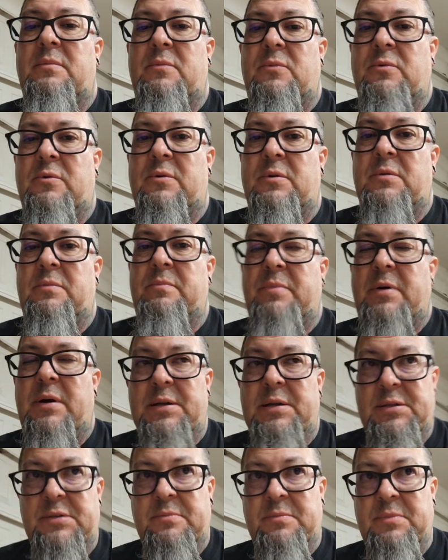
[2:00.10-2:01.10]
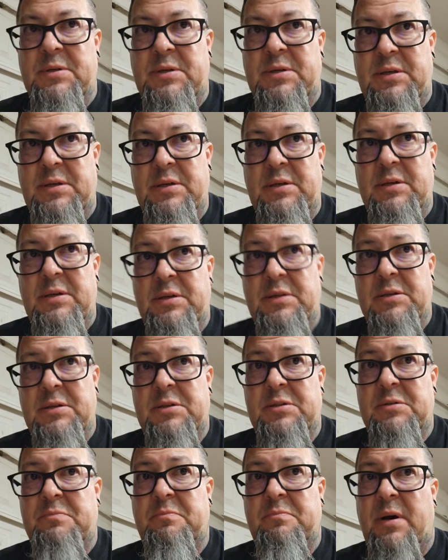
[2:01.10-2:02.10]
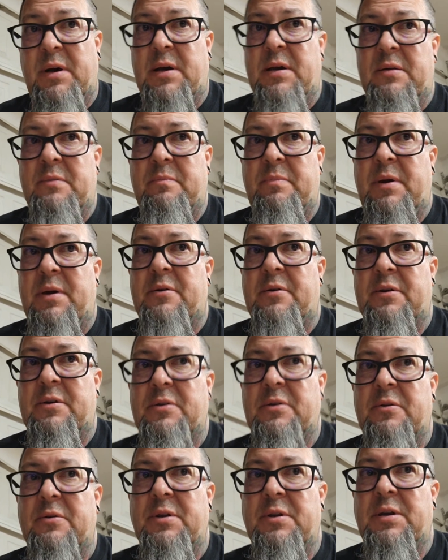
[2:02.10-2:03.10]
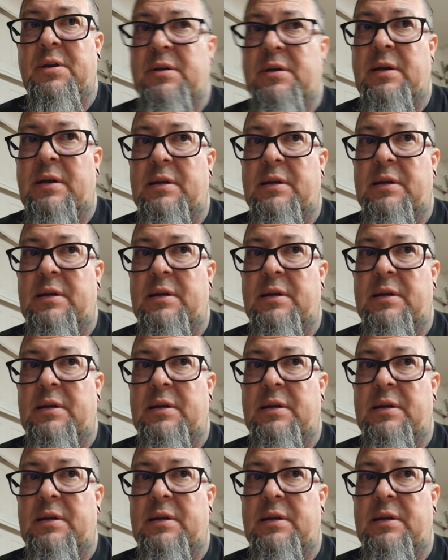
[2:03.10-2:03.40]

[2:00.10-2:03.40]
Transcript: or possibly spot powder coating.